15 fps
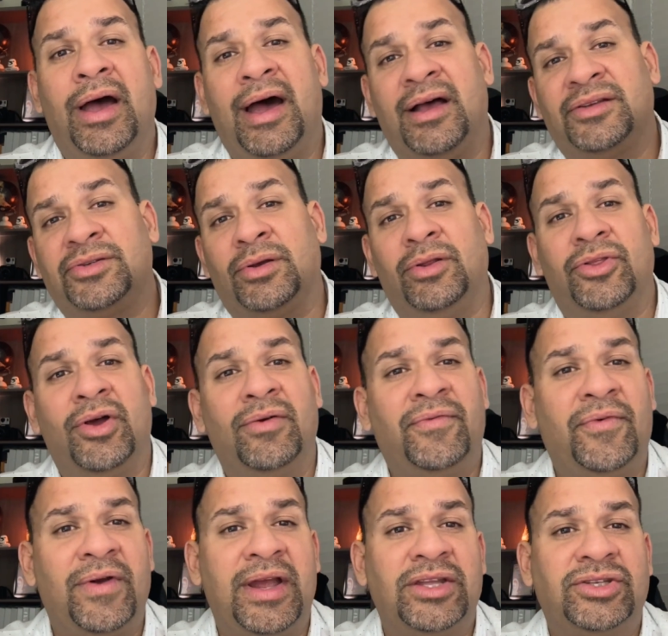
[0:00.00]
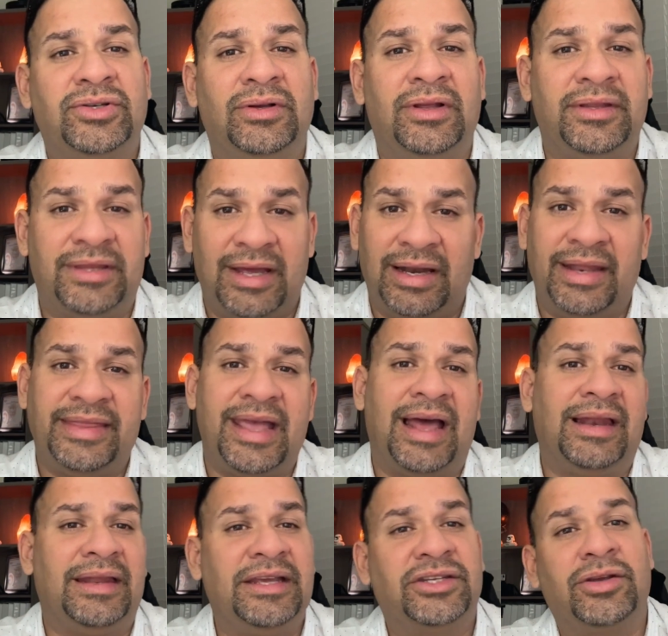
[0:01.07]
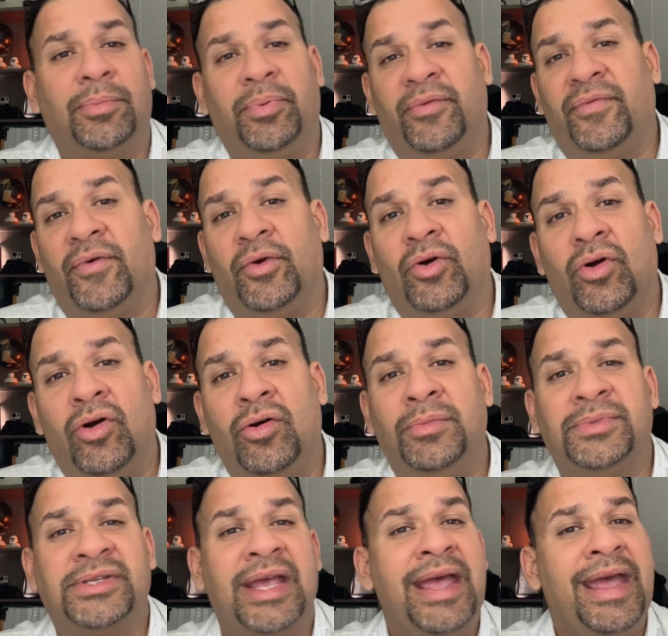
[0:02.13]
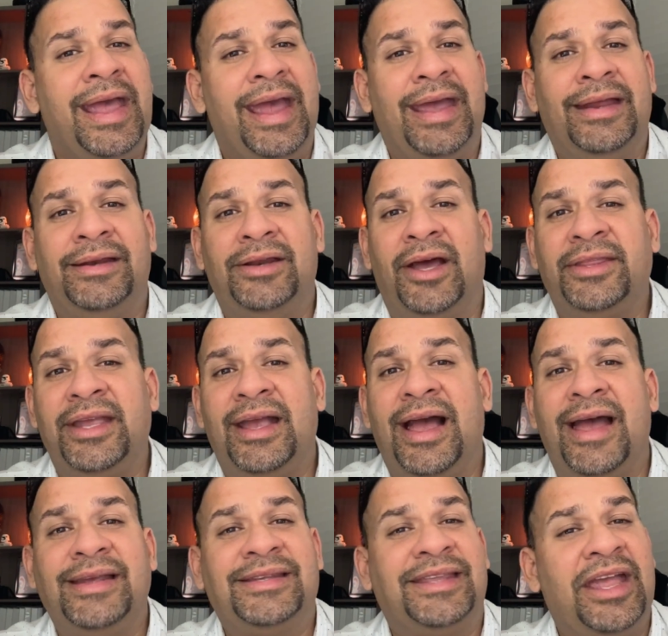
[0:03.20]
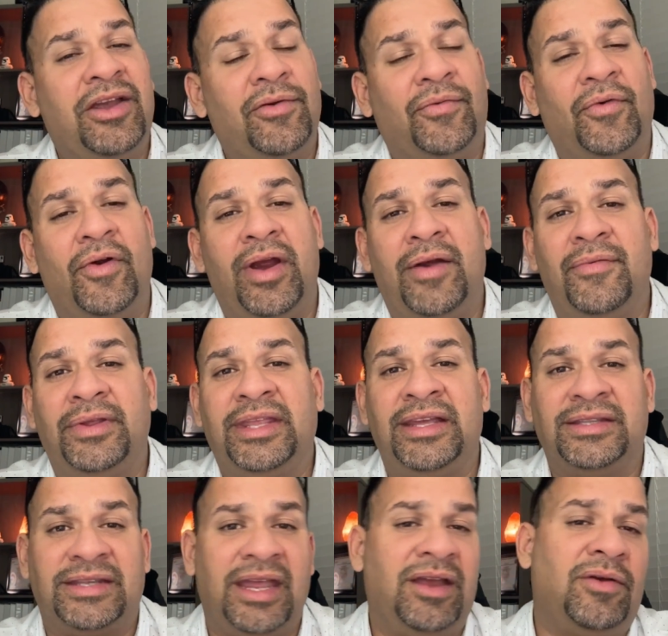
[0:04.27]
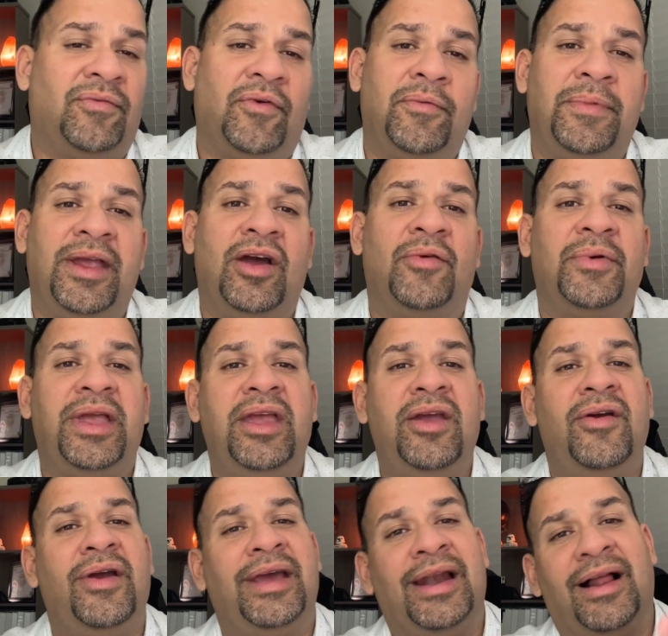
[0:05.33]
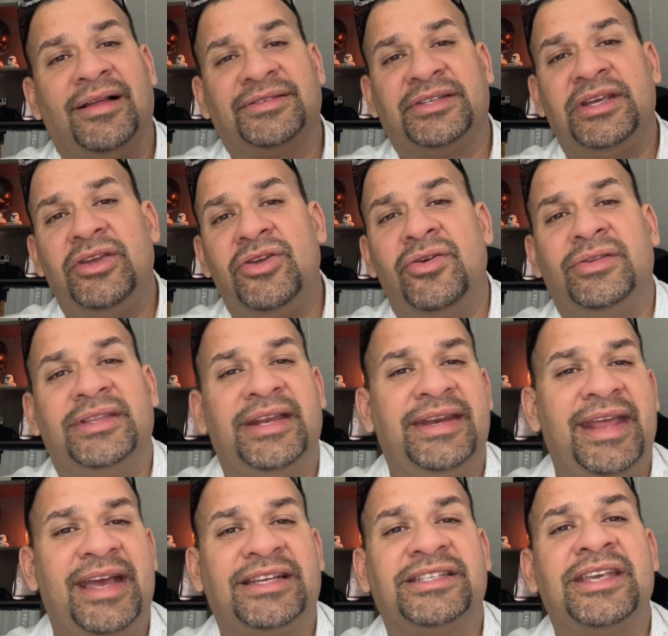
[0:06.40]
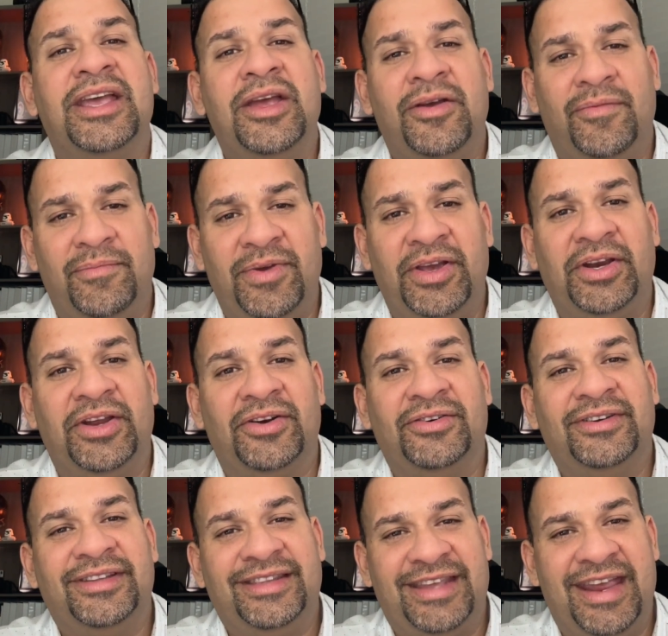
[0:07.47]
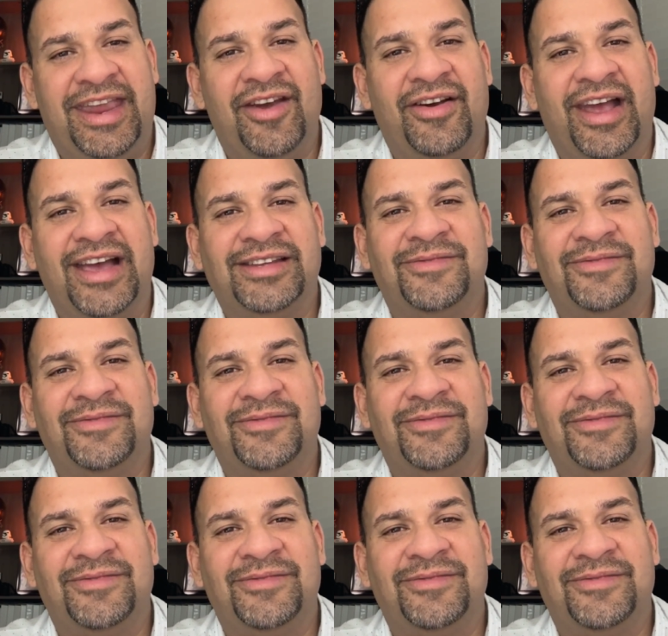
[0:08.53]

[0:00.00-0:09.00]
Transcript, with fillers: Also, don't forget to let that, that list of preferred homes. And nothing, guys, thank you for everything. Thank you for being over here, and I'll see you in the next video. Take care, guys.